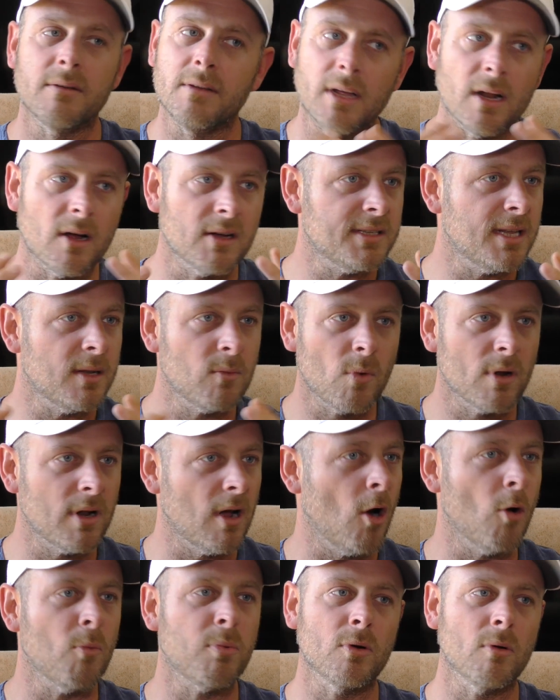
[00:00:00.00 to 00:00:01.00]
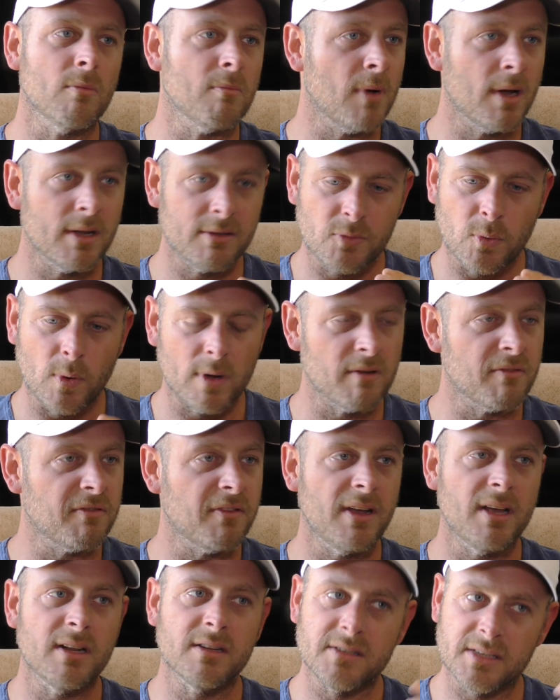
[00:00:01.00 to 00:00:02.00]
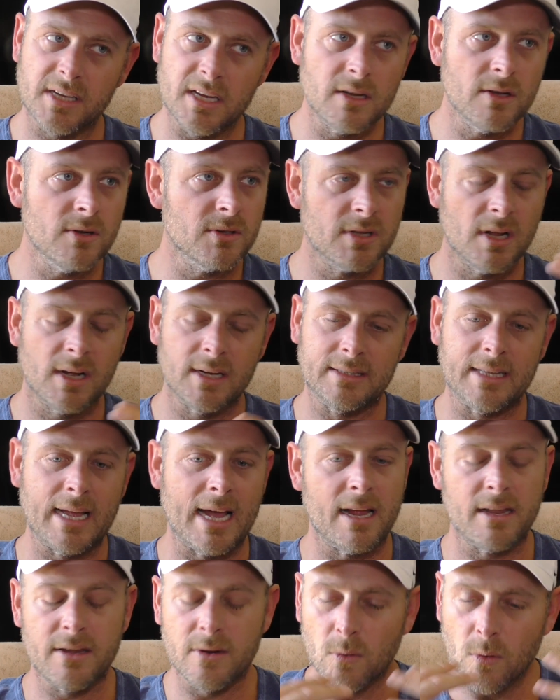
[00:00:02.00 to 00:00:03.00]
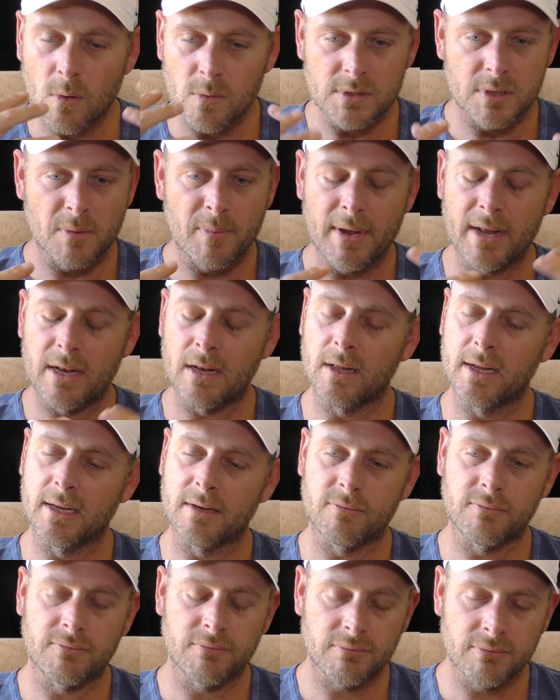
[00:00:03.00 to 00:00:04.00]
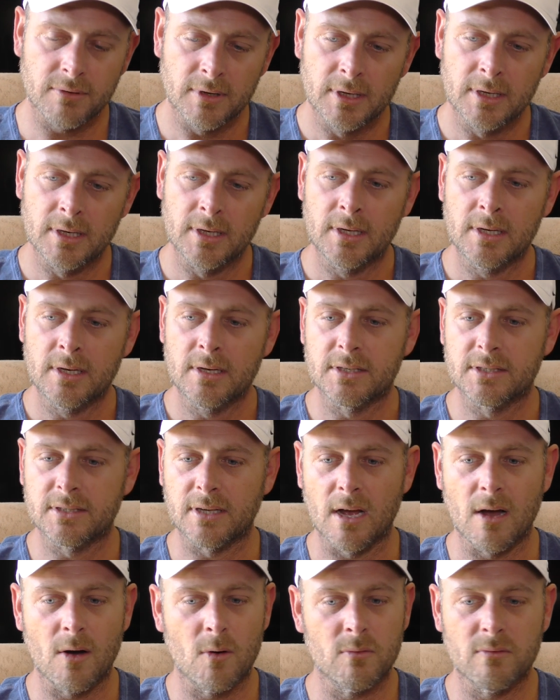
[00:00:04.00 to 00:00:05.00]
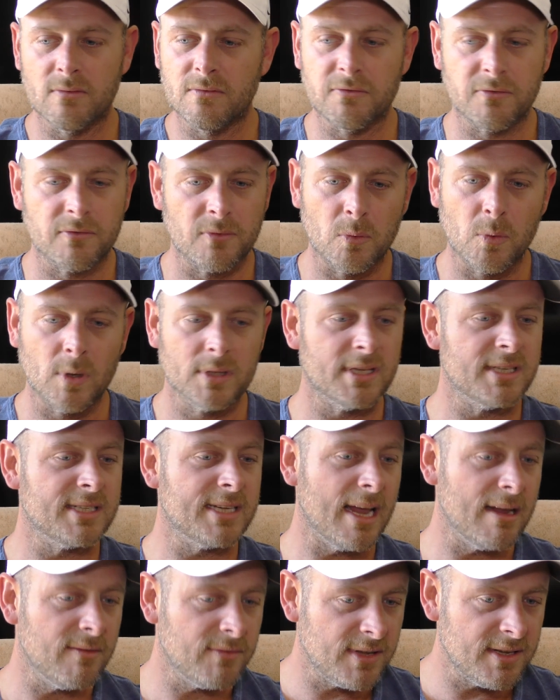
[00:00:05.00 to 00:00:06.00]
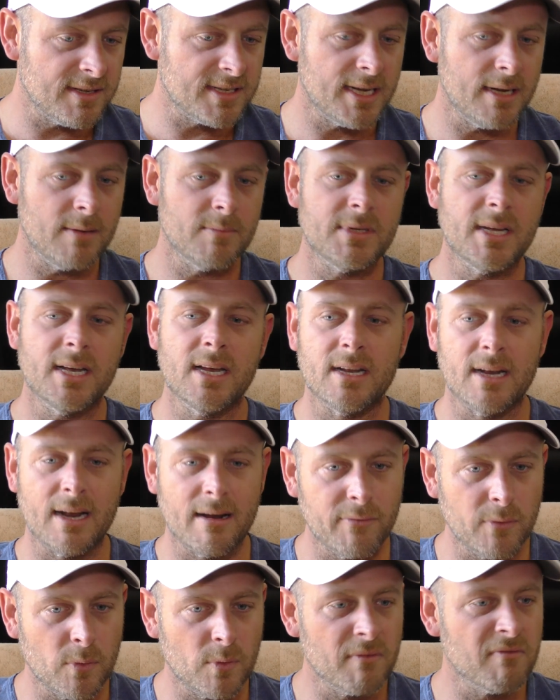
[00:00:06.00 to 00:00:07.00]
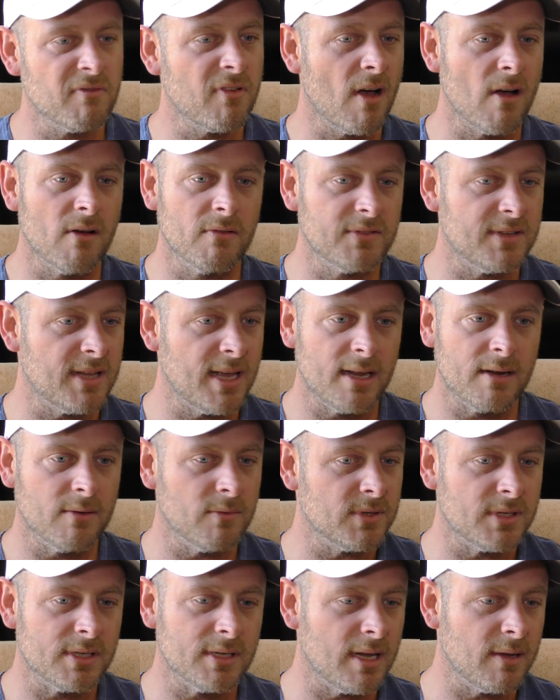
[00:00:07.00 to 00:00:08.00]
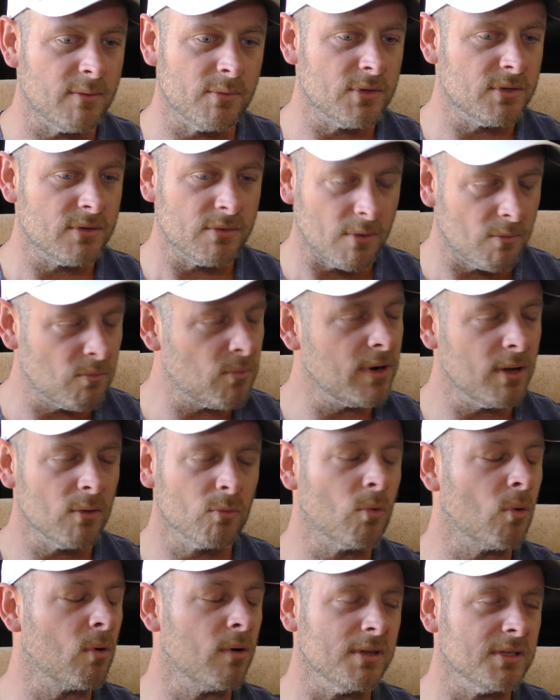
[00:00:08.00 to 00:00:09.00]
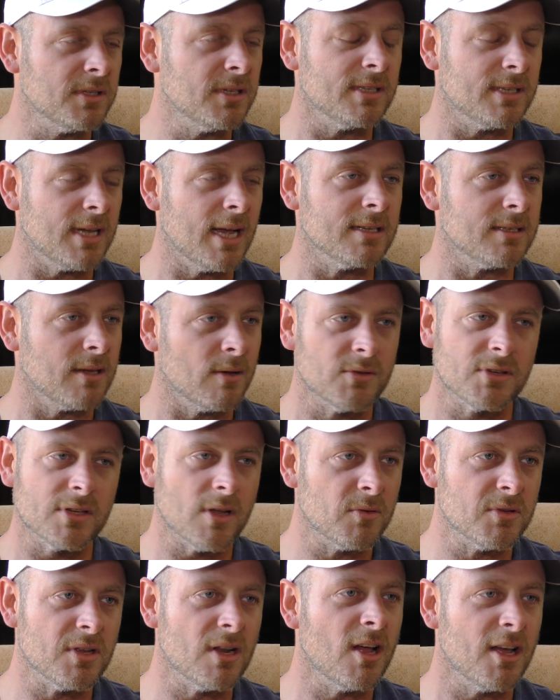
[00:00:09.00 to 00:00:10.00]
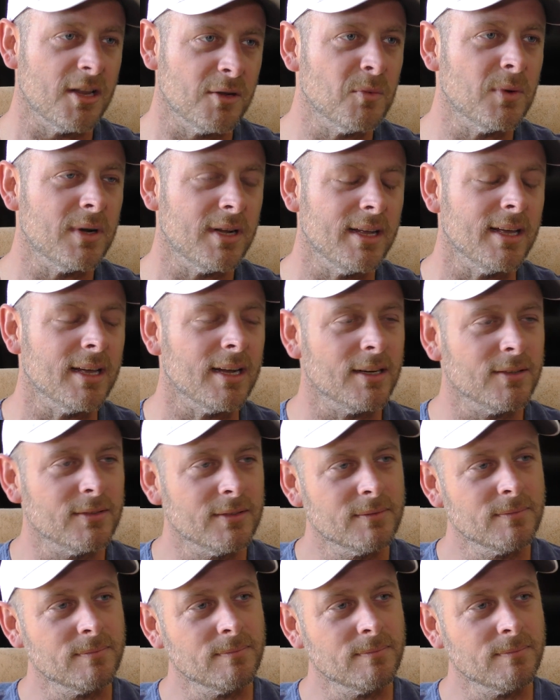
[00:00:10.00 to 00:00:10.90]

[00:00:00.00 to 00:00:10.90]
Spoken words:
You know, I didn't want to open up my Twitter feed and see news like that. And you're always a bit like, phew. So for what the safety team did and everyone involved did, it was a real roaring success. I was so delighted with it, you know.